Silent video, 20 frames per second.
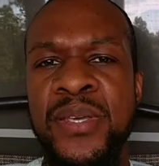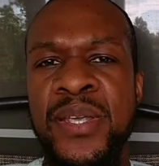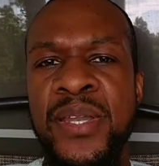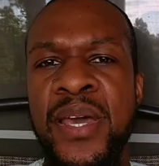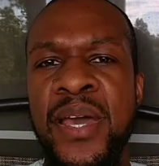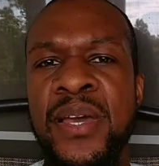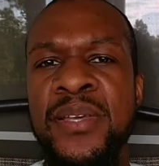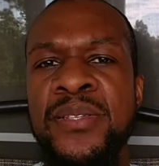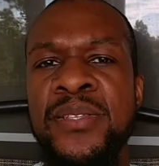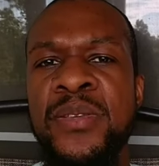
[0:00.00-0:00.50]
It
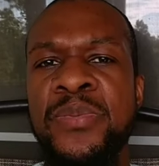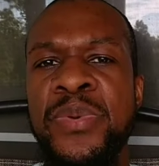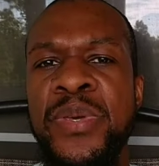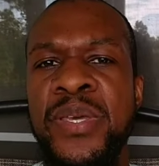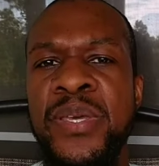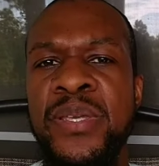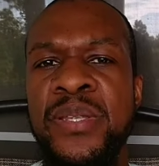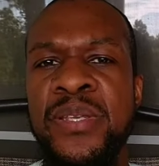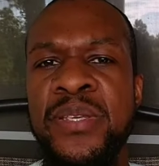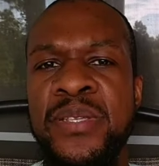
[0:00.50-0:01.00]
has to
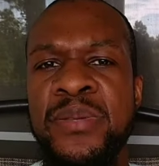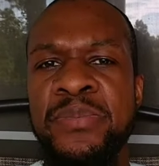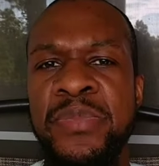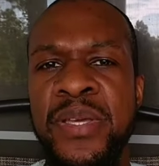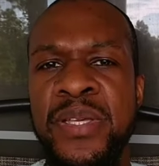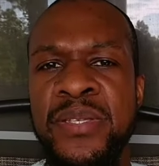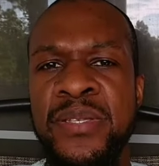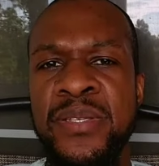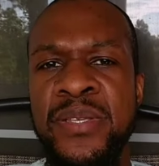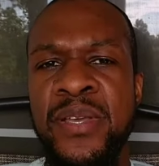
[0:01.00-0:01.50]
be
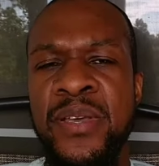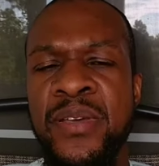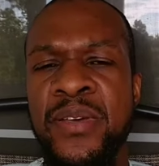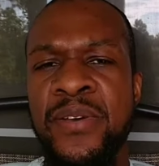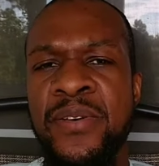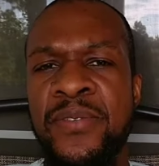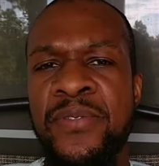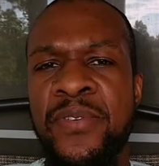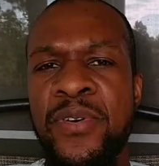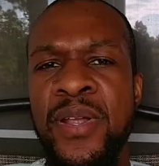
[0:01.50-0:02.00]
dismissed
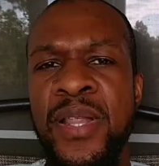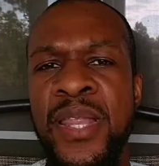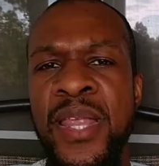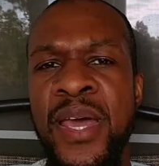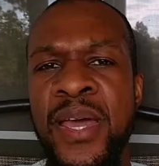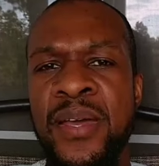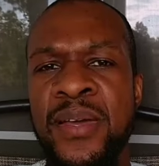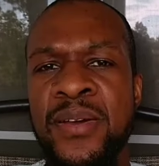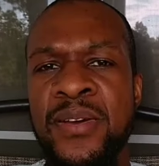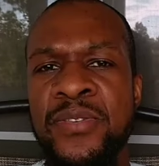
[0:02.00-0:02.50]
for
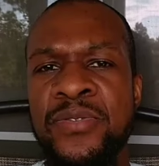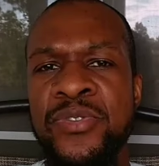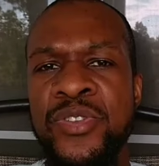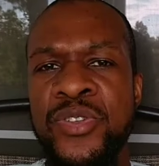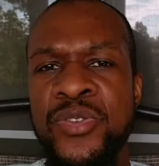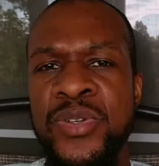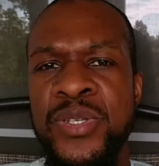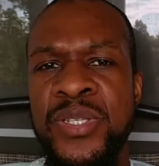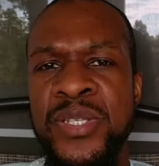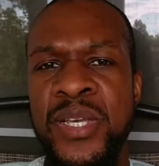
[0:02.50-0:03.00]
lack of
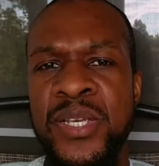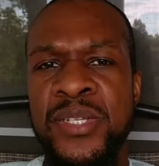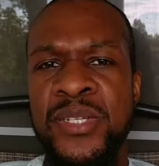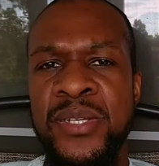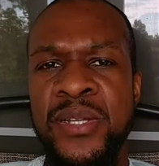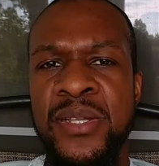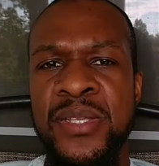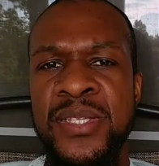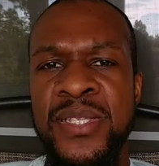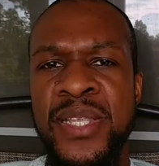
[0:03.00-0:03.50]

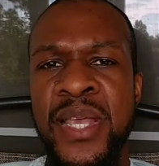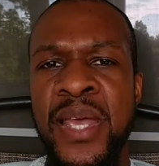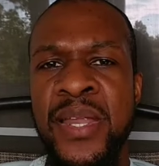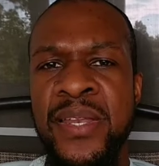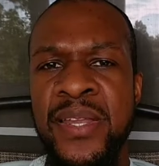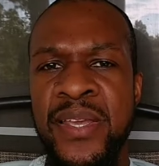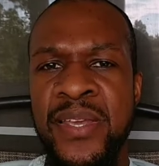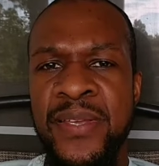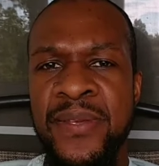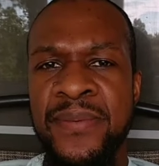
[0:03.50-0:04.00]
jurisdictional
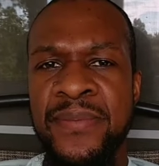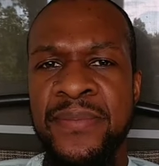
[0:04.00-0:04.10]
standing.